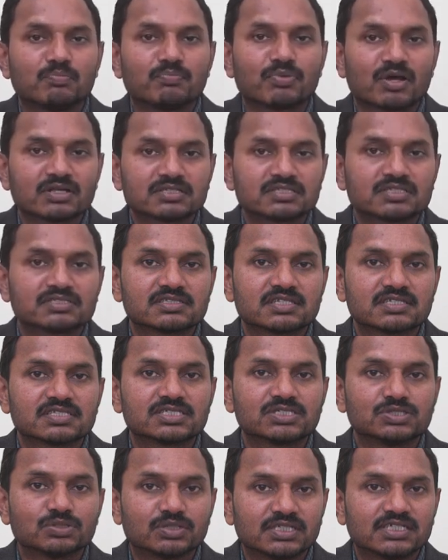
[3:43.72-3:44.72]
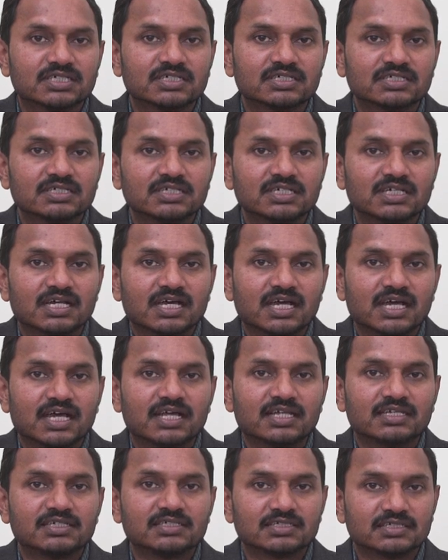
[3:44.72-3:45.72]
processes together,
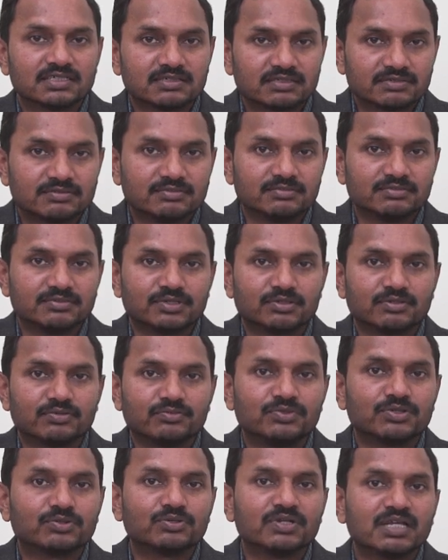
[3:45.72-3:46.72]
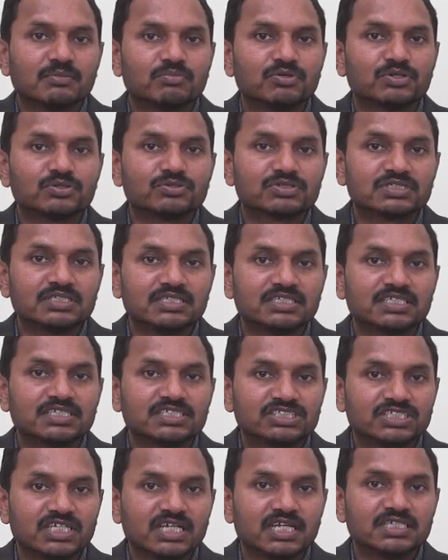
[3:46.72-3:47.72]
and we could able to see
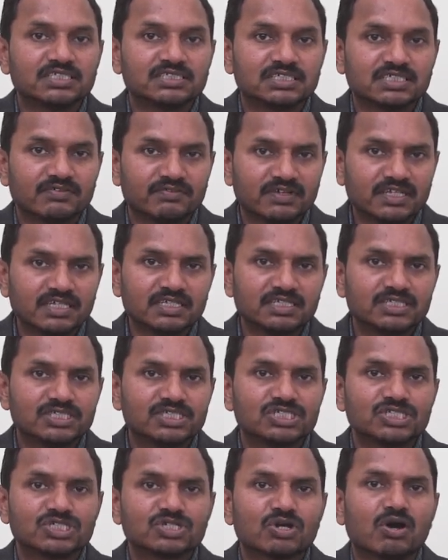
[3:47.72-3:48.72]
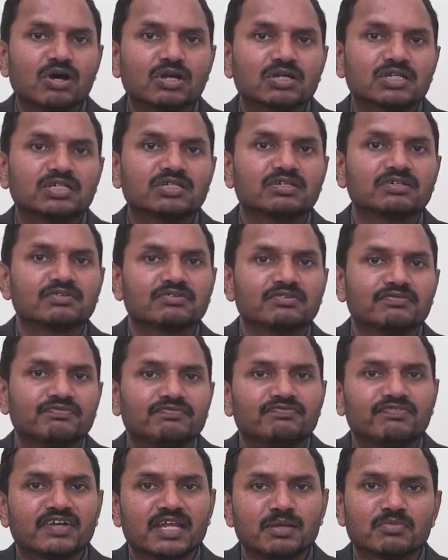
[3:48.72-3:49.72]
the change in a very short
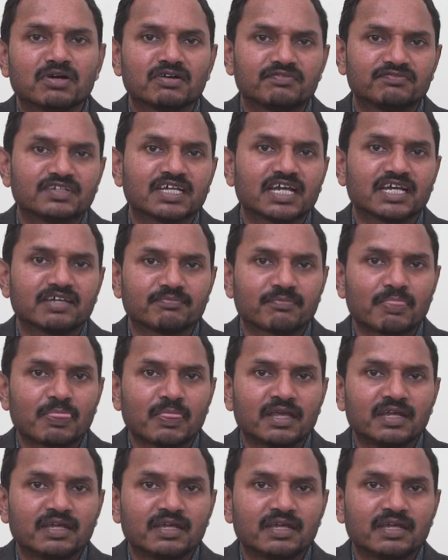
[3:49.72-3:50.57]
frame of time.